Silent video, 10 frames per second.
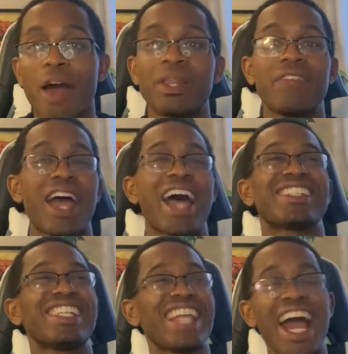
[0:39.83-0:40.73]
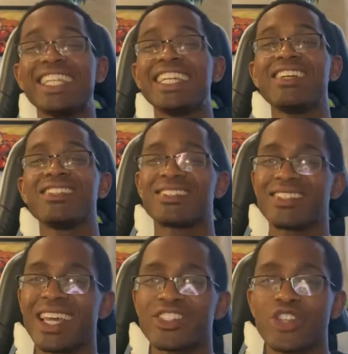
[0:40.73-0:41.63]
I believe that has
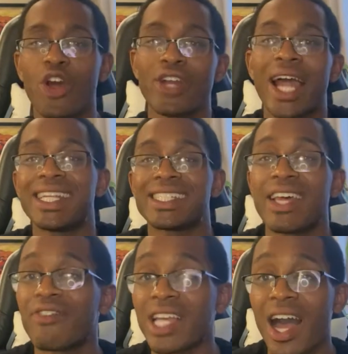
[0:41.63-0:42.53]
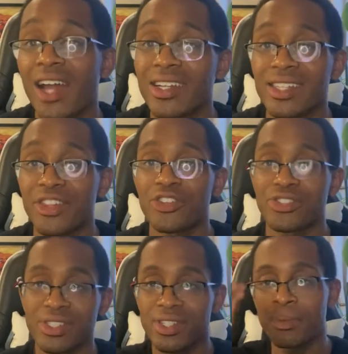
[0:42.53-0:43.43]
96 or 97 katas in their
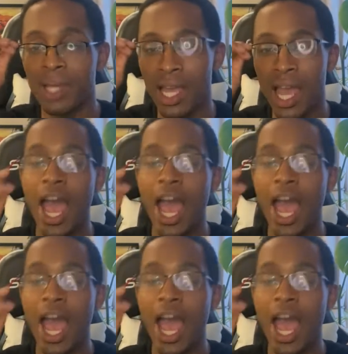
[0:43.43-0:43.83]
system.